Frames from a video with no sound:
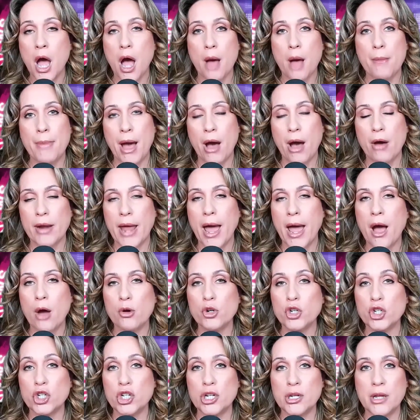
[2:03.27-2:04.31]
about
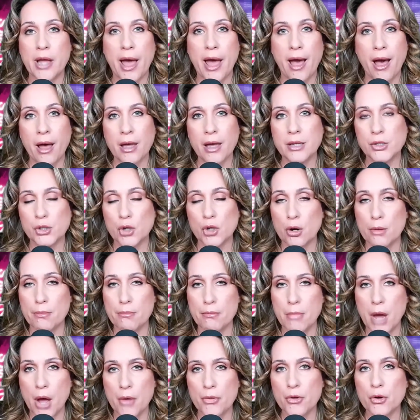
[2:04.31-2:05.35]
how she has her
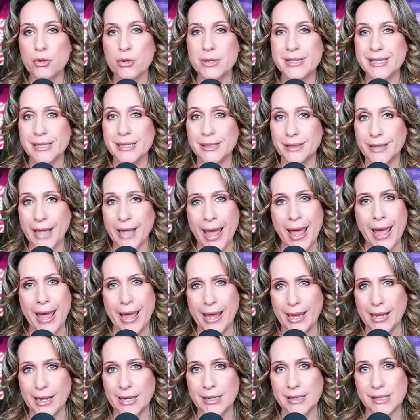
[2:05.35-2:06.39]
mother's
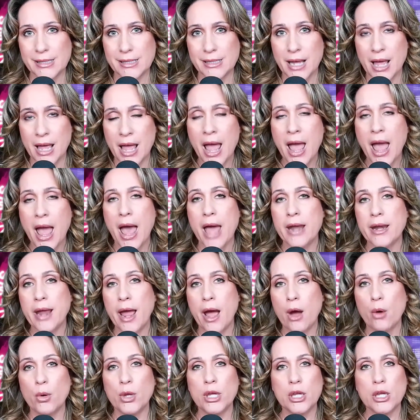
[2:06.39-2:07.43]
legs and
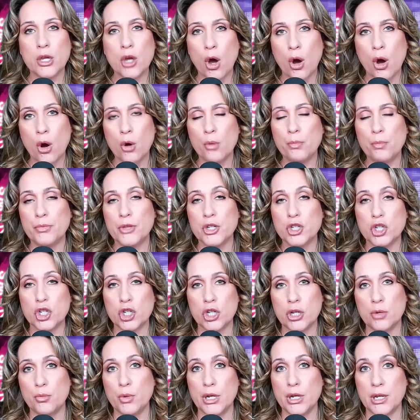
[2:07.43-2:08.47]
how he hoped that
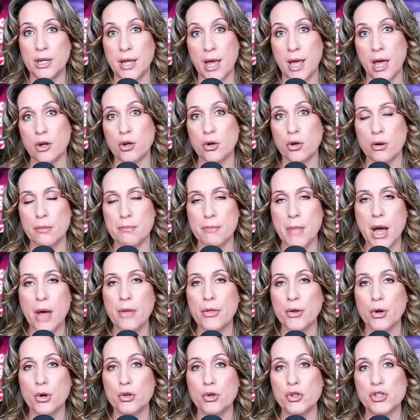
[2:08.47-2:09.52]
she would get her
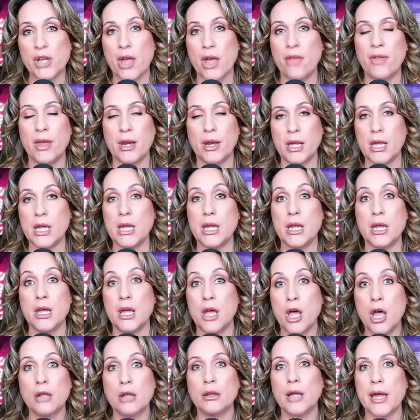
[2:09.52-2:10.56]
mother's, and then he
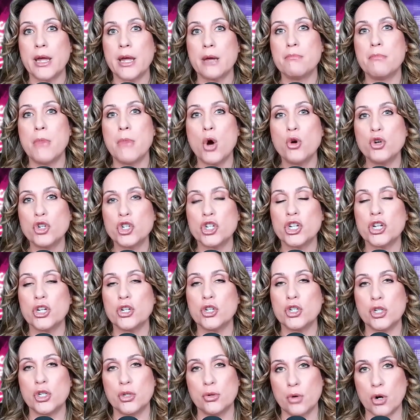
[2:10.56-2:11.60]
like
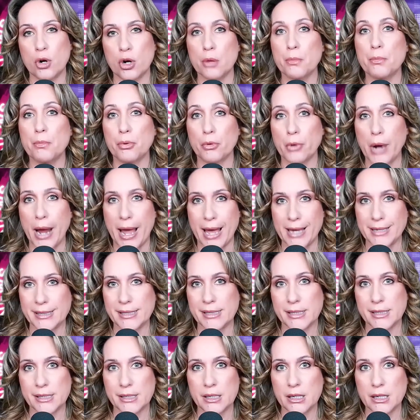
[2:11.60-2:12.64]
motioned to her
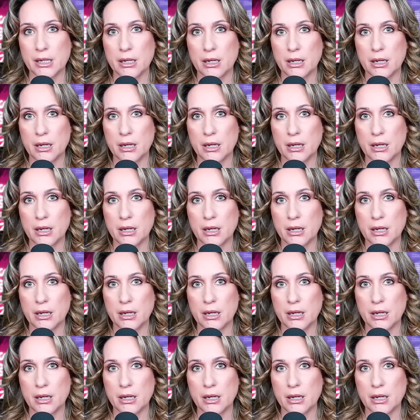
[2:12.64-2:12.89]
breasts.